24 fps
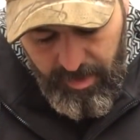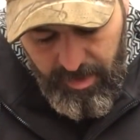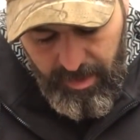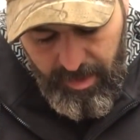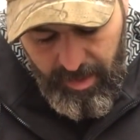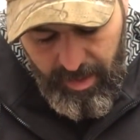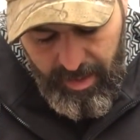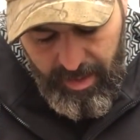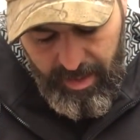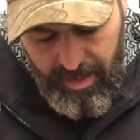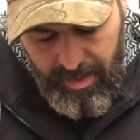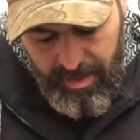
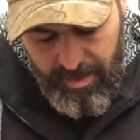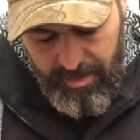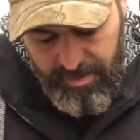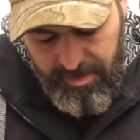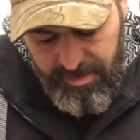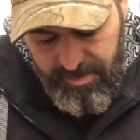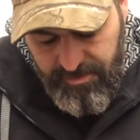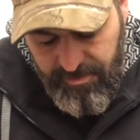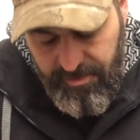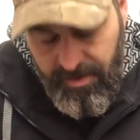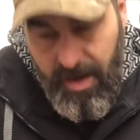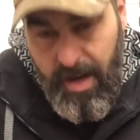
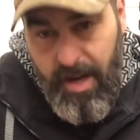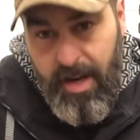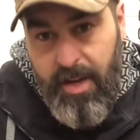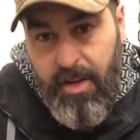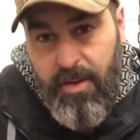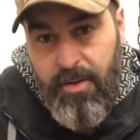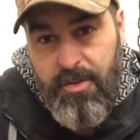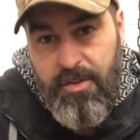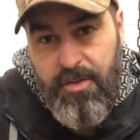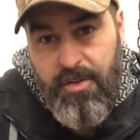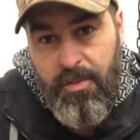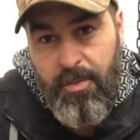It's very
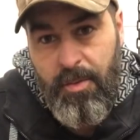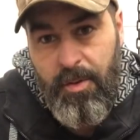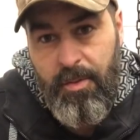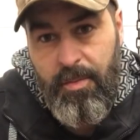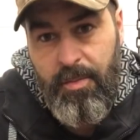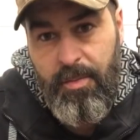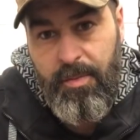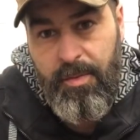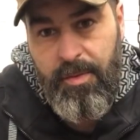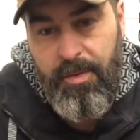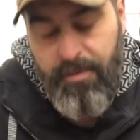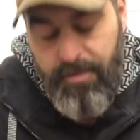
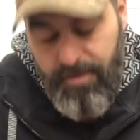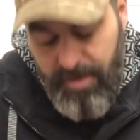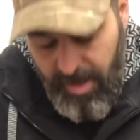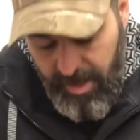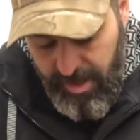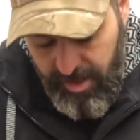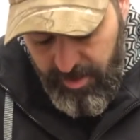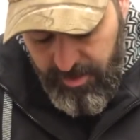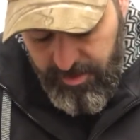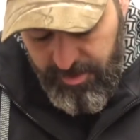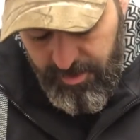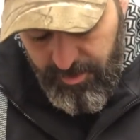
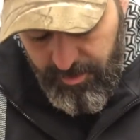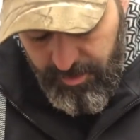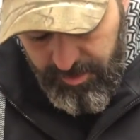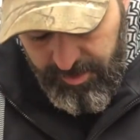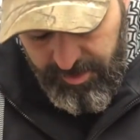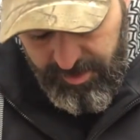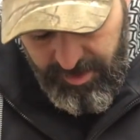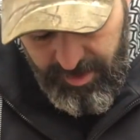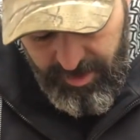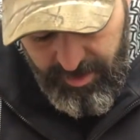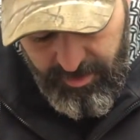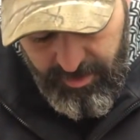usable
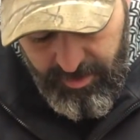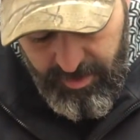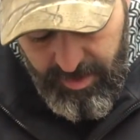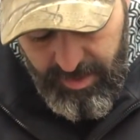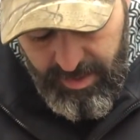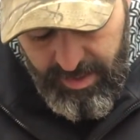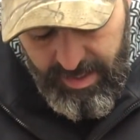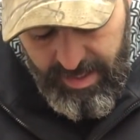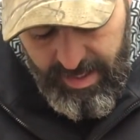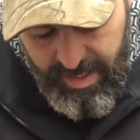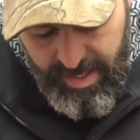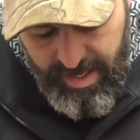steel,
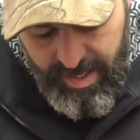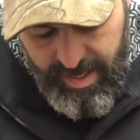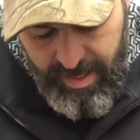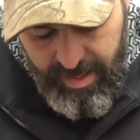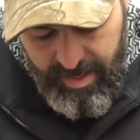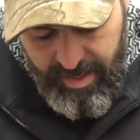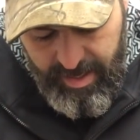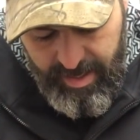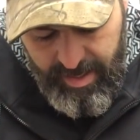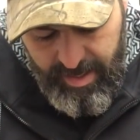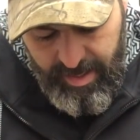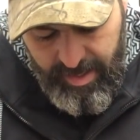
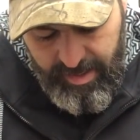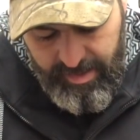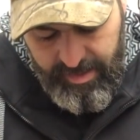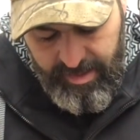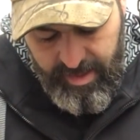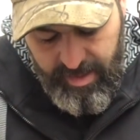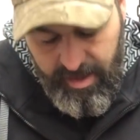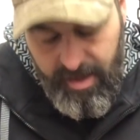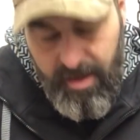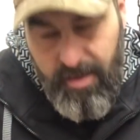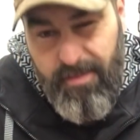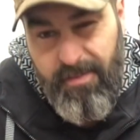and I
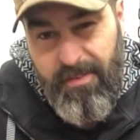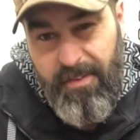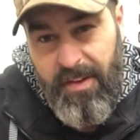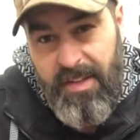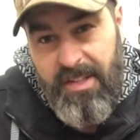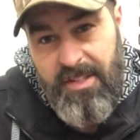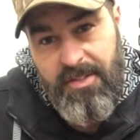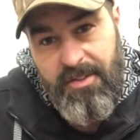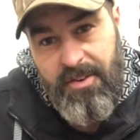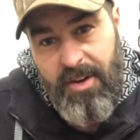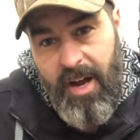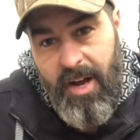think it
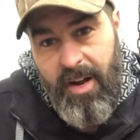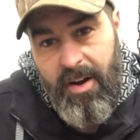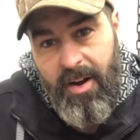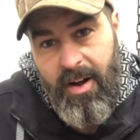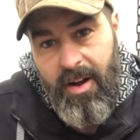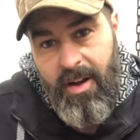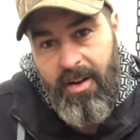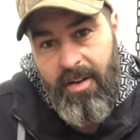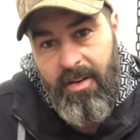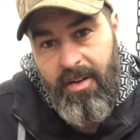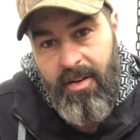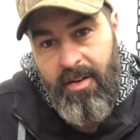fits right
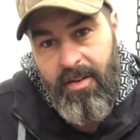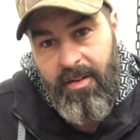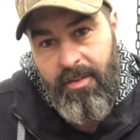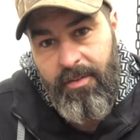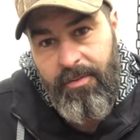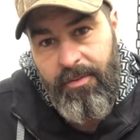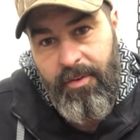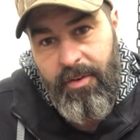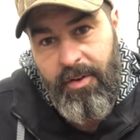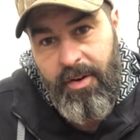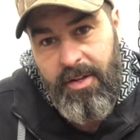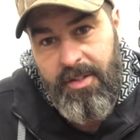on
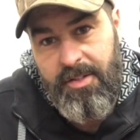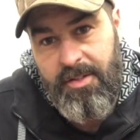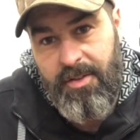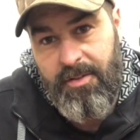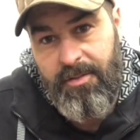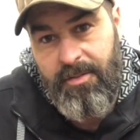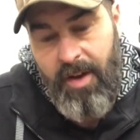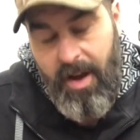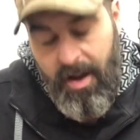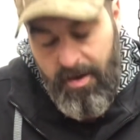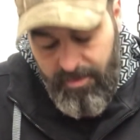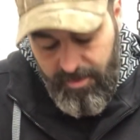for a
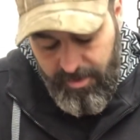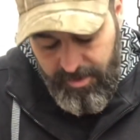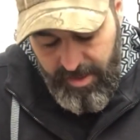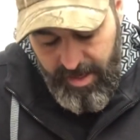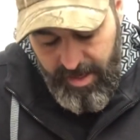survival